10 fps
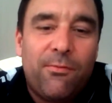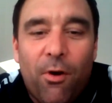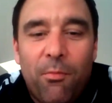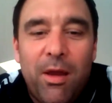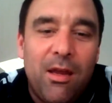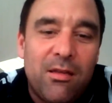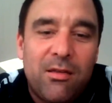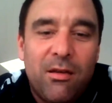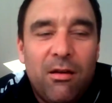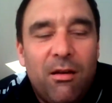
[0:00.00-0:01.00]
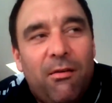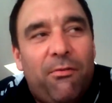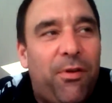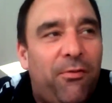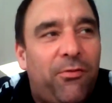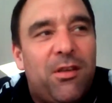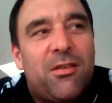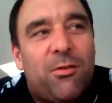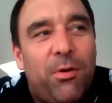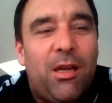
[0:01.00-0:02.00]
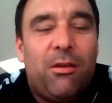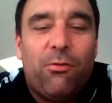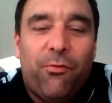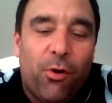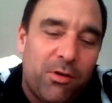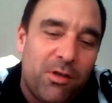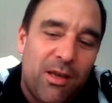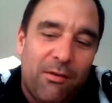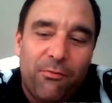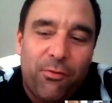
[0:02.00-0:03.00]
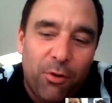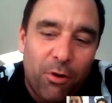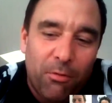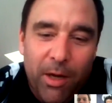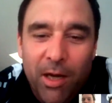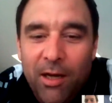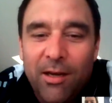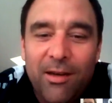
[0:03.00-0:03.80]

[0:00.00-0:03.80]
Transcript: for me it's 53-47 for Norway.